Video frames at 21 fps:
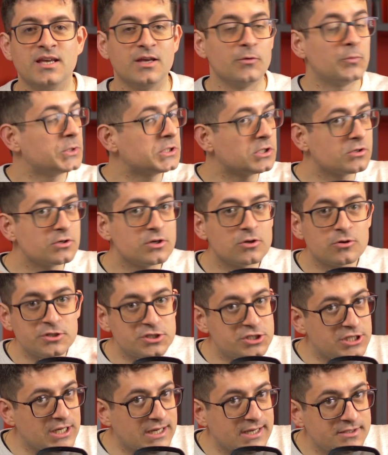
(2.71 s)
If we don't know
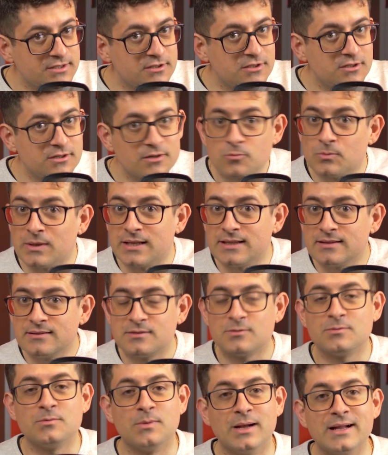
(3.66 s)
each other,
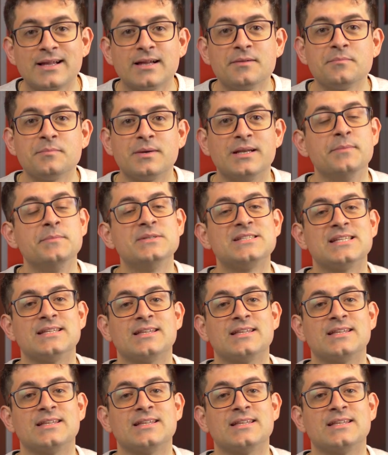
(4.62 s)
well, welcome, my name is